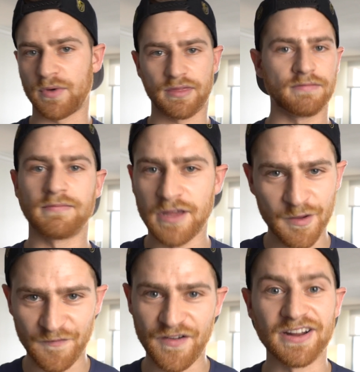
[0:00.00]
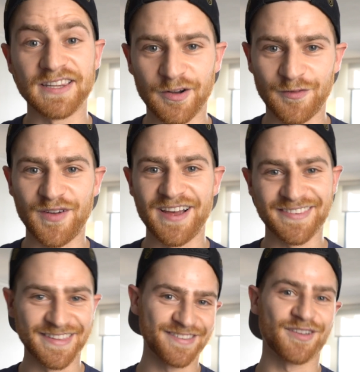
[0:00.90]
with very little
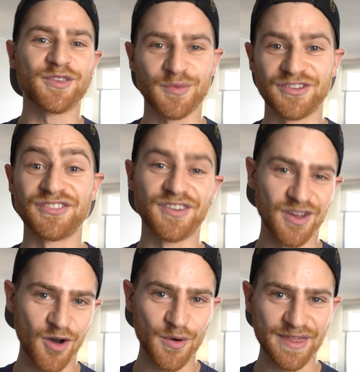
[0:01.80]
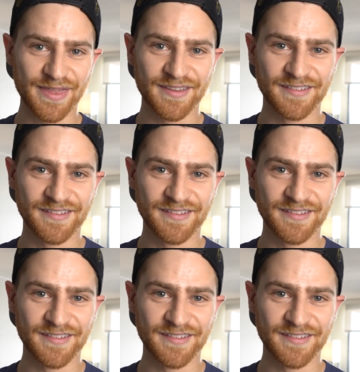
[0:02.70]
fuss, these are the switches to go with.